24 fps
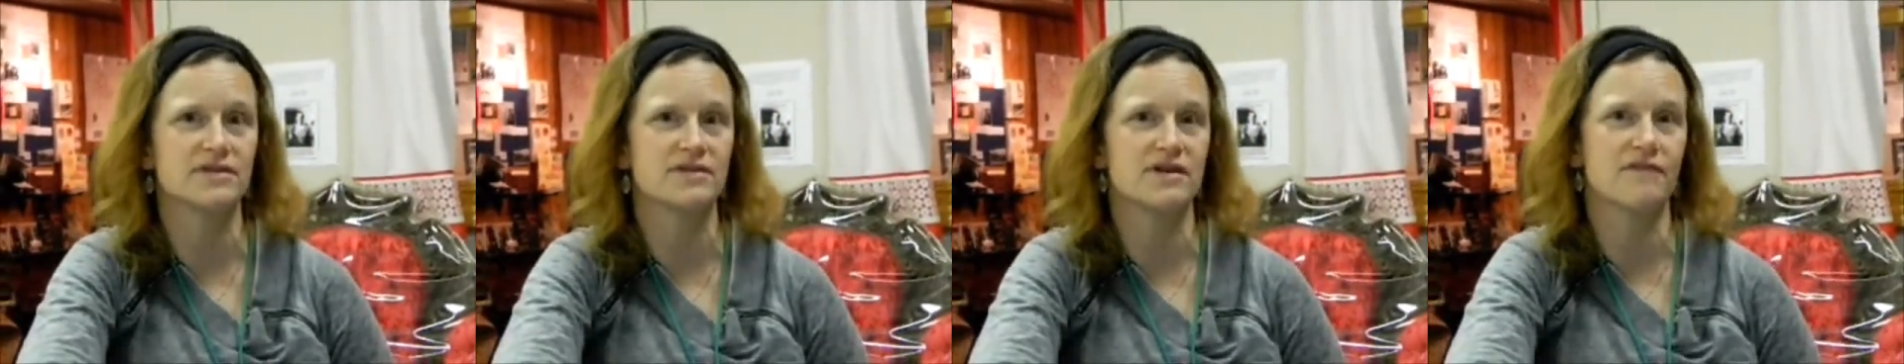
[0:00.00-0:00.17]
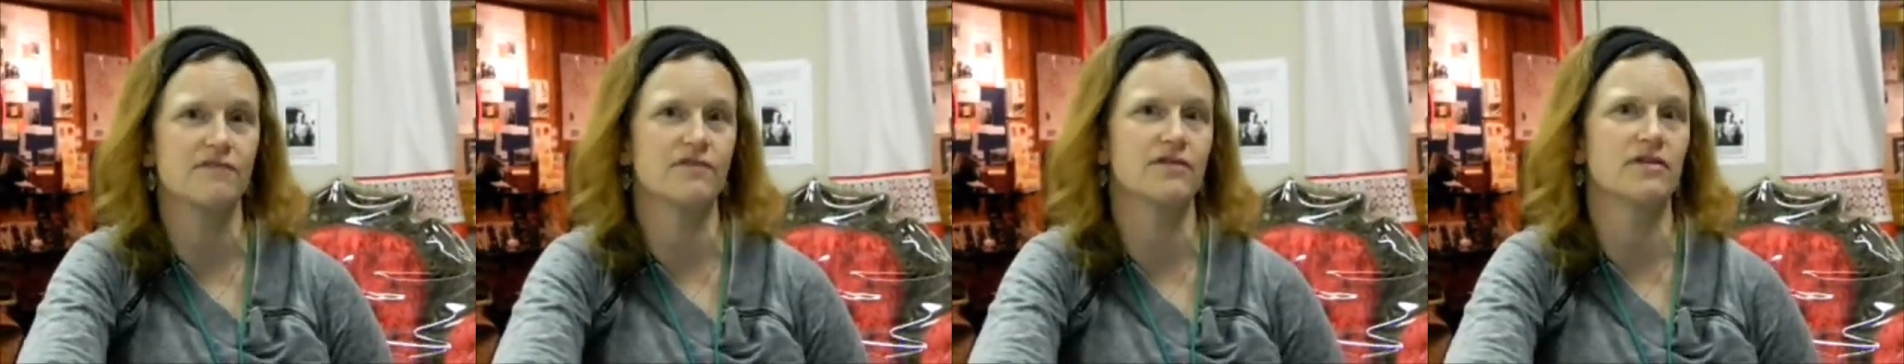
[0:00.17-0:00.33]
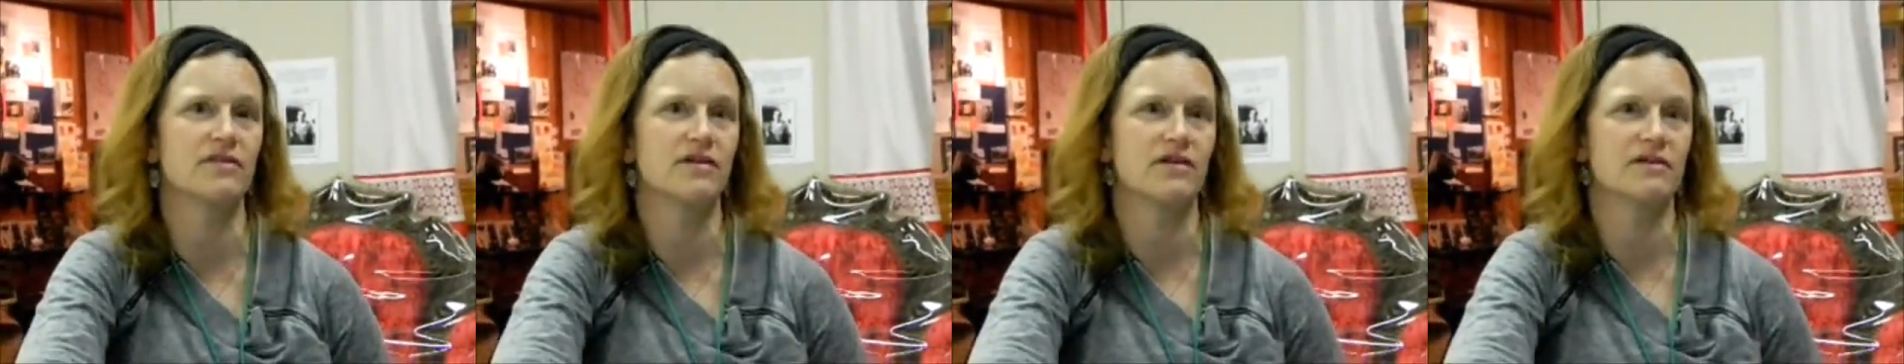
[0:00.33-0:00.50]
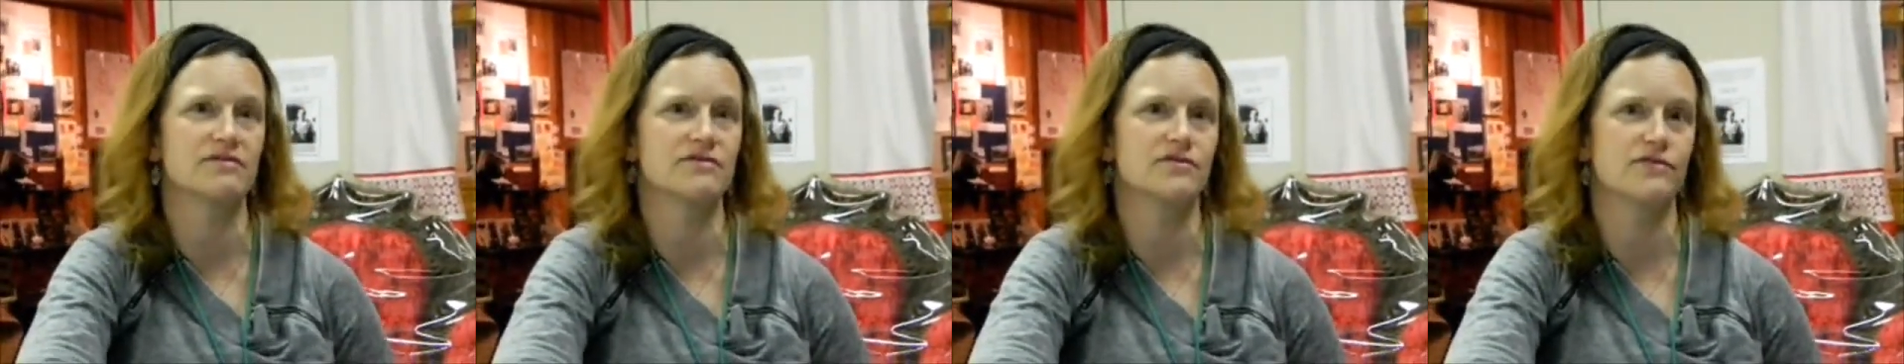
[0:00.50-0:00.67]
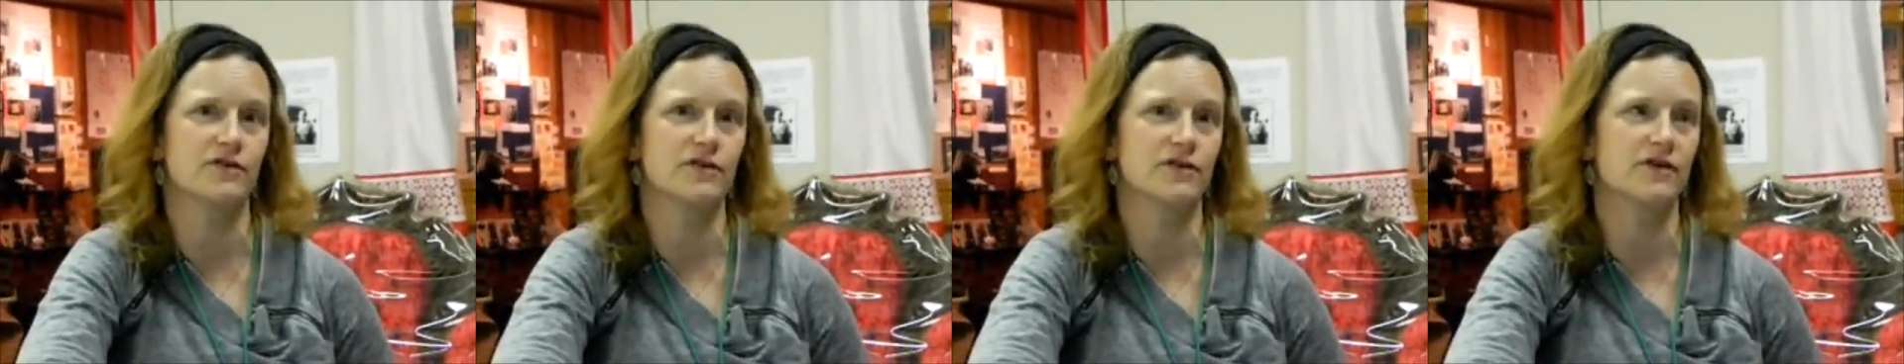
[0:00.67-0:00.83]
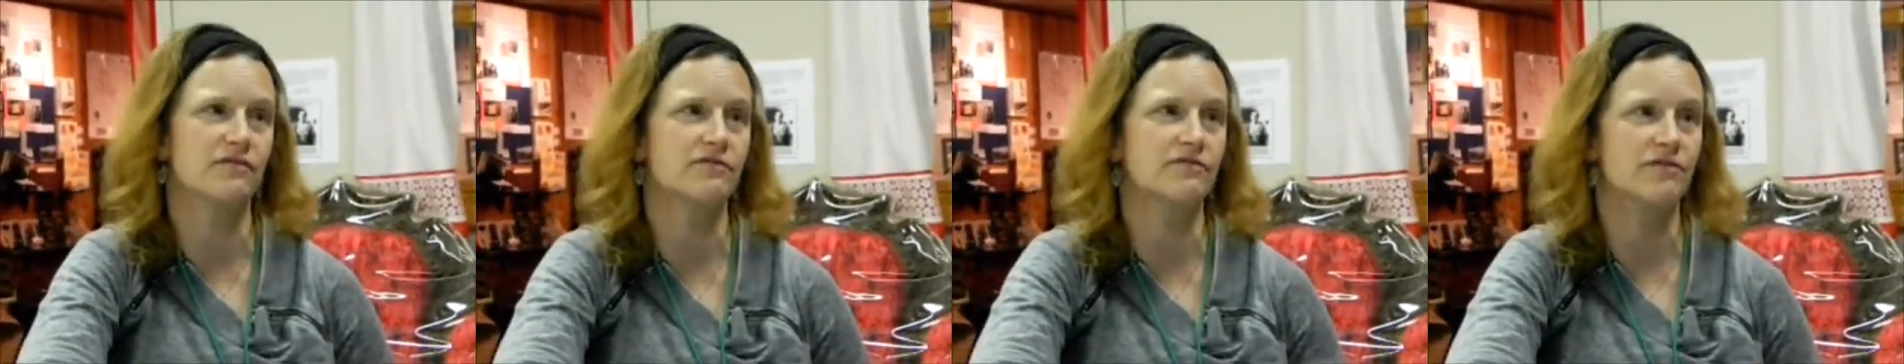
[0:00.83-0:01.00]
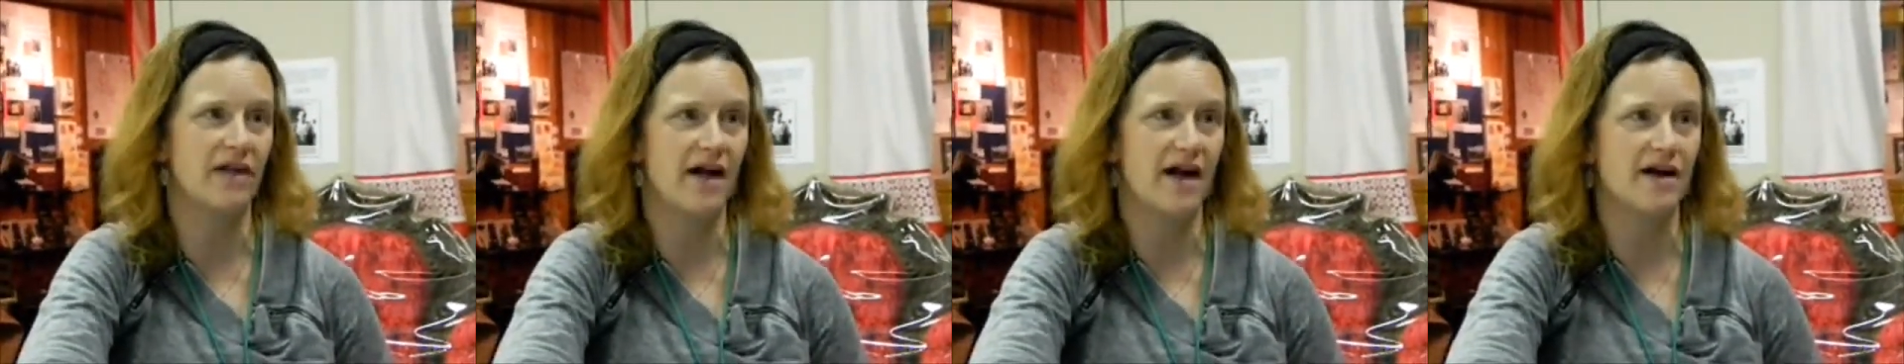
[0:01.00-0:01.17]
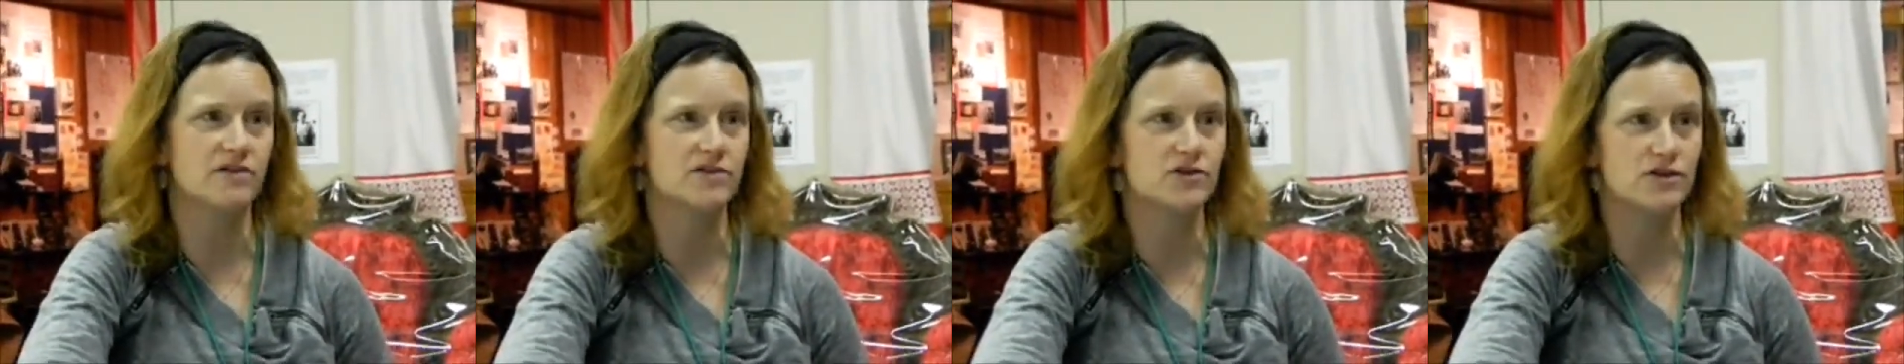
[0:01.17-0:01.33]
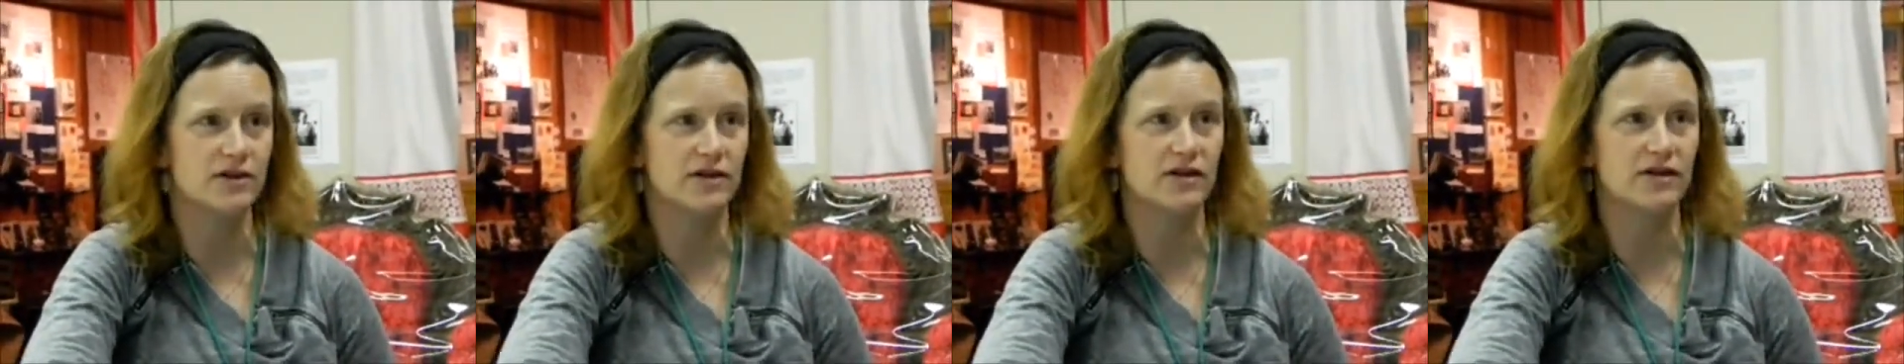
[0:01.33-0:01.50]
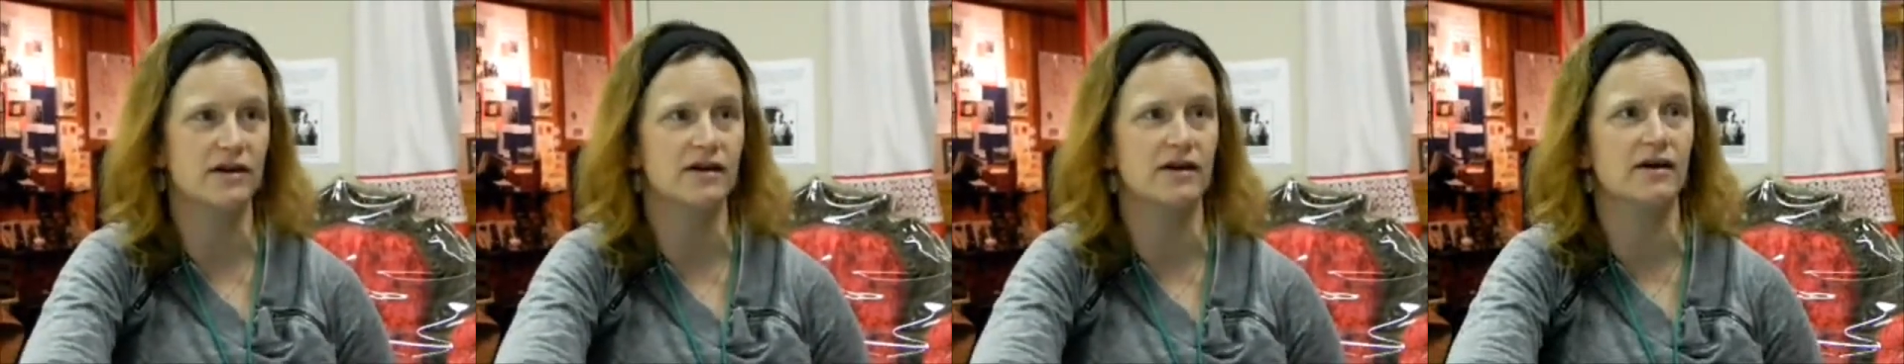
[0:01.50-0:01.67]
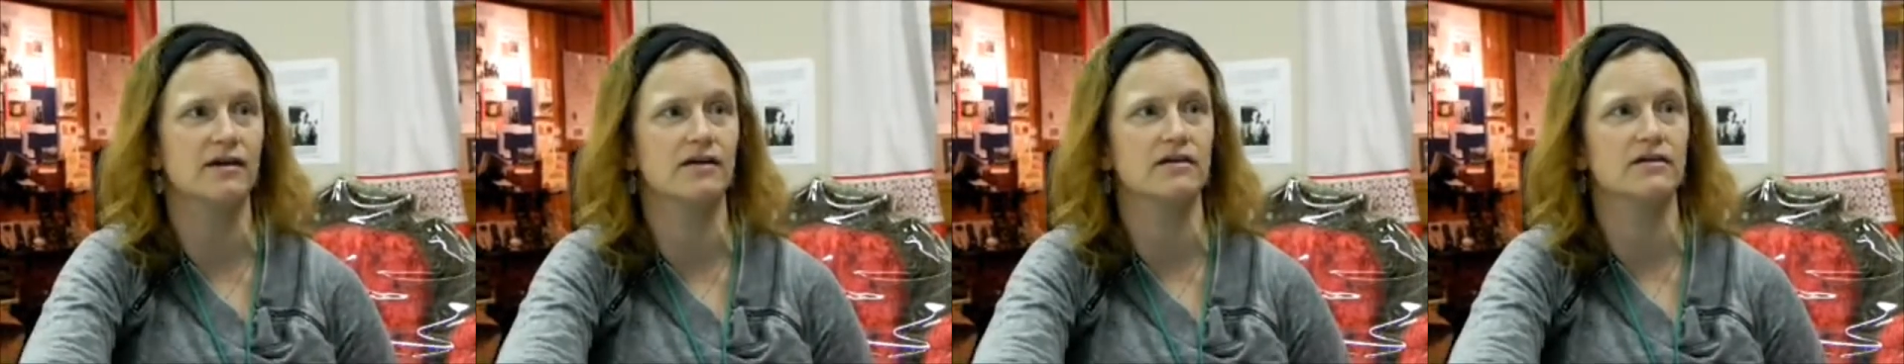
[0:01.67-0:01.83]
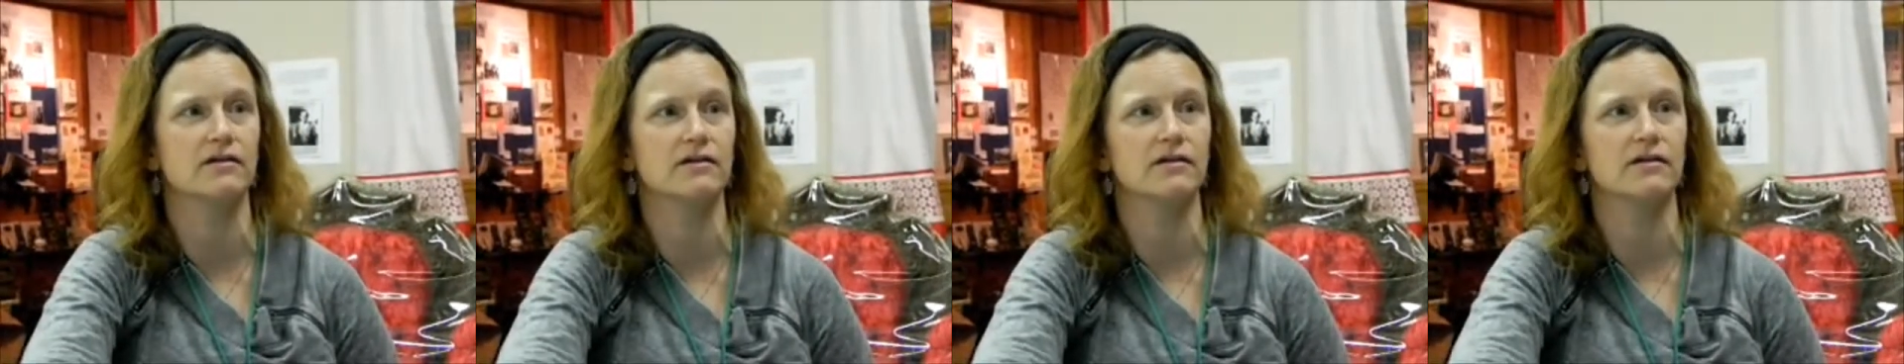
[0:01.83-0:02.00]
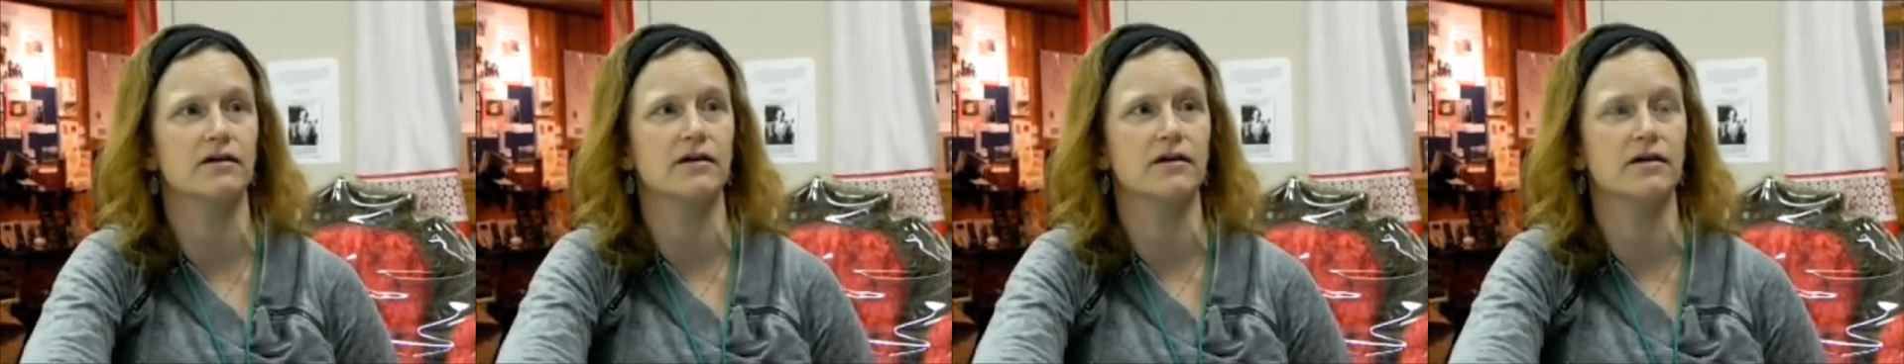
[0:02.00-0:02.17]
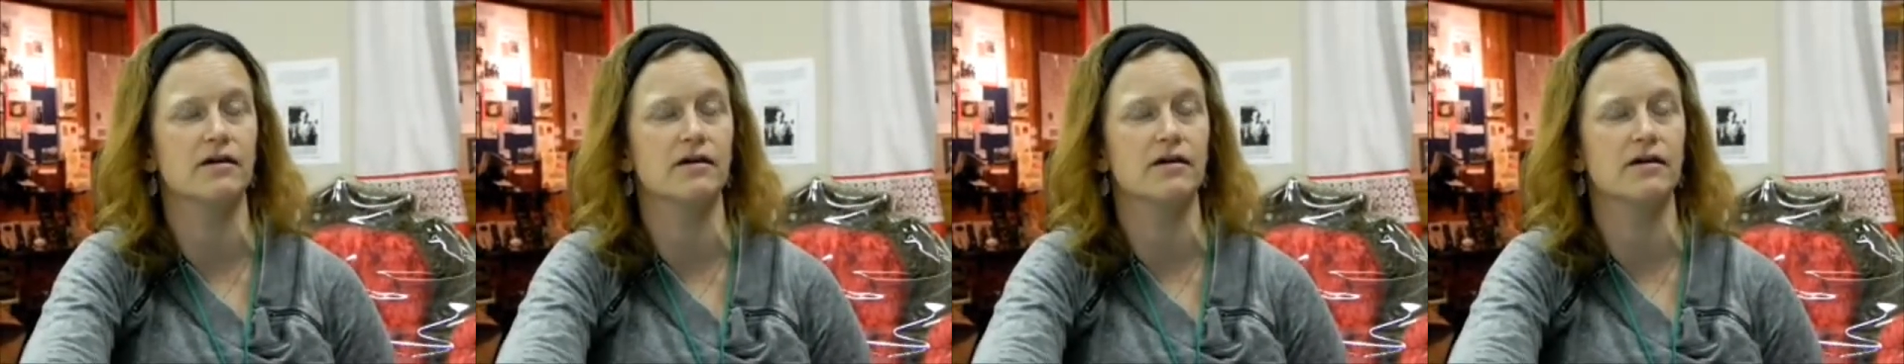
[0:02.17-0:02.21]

and everything's very flashy and